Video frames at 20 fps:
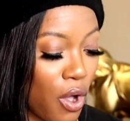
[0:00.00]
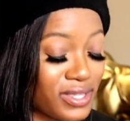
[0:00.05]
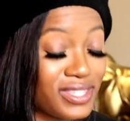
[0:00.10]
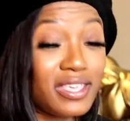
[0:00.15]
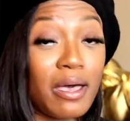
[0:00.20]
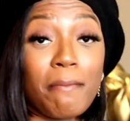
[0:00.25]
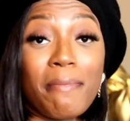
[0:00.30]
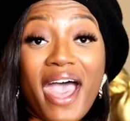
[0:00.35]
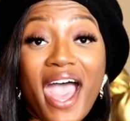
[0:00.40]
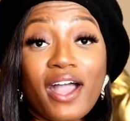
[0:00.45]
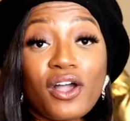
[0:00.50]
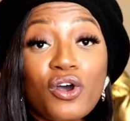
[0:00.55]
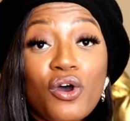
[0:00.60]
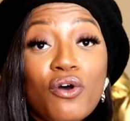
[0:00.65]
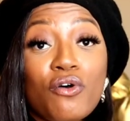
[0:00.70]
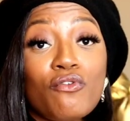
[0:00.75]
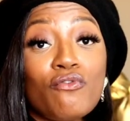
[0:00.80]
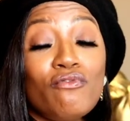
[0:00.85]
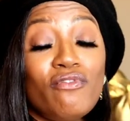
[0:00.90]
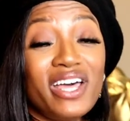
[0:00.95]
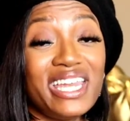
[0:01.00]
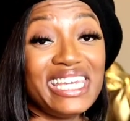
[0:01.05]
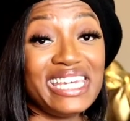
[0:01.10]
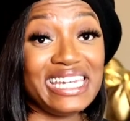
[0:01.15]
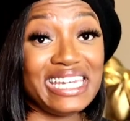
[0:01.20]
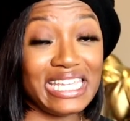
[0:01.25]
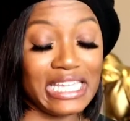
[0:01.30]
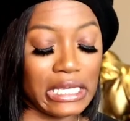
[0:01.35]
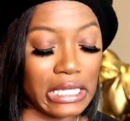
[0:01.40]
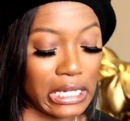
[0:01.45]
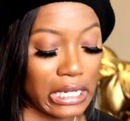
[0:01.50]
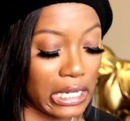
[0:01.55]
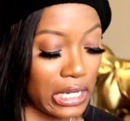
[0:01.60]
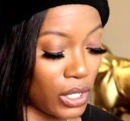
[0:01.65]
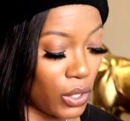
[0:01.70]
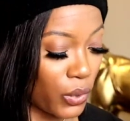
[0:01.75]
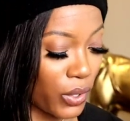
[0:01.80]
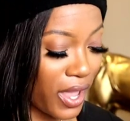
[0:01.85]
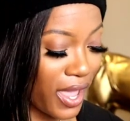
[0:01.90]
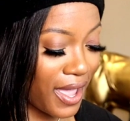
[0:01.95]
Tobacco Vanille,
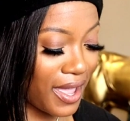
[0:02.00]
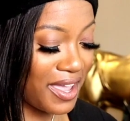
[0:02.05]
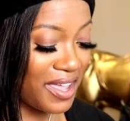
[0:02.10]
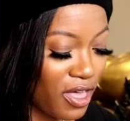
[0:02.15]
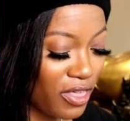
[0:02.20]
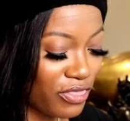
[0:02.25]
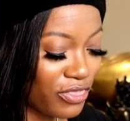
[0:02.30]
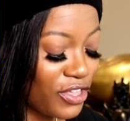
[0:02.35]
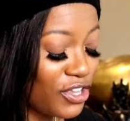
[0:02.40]
okay?